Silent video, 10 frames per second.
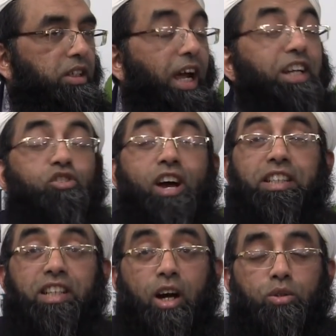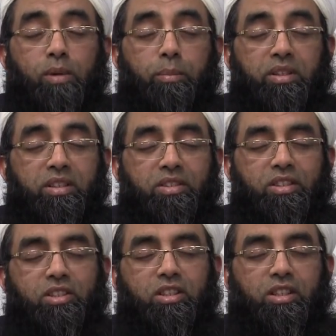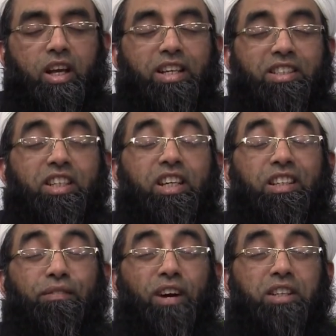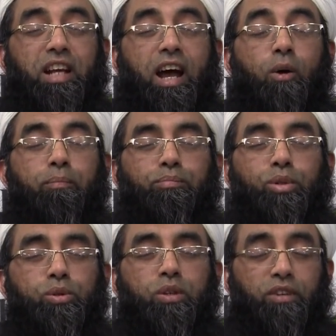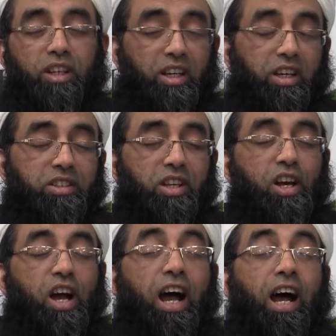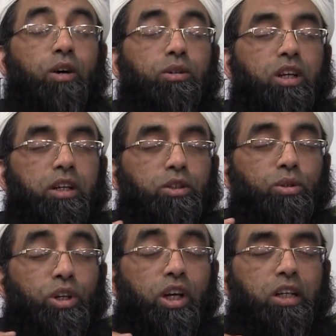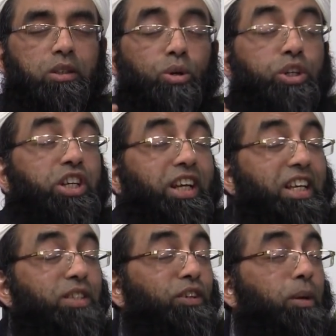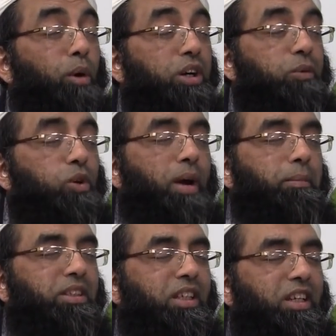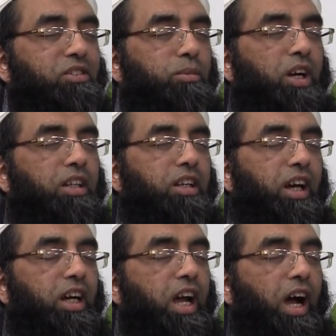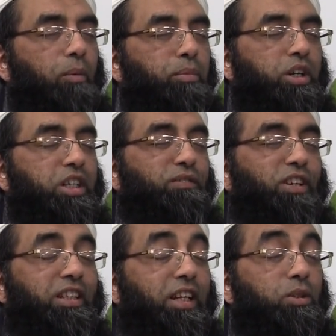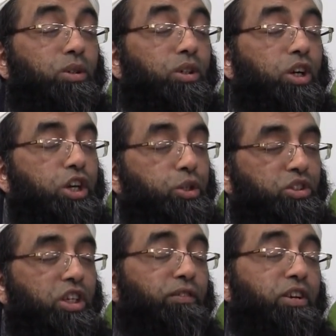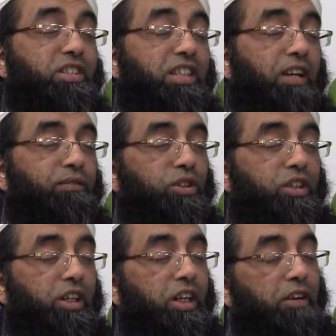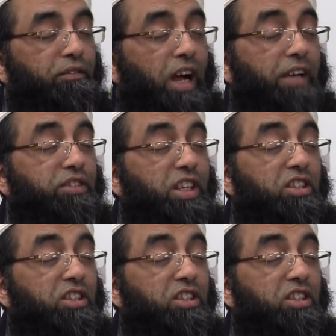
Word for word: And try it out, my brothers and sisters. See the fast, how beautiful it is, how nourishing it is for the body. We might be thinking, subhanallah, our body is feeling that. No, you see for yourself on the 5, 6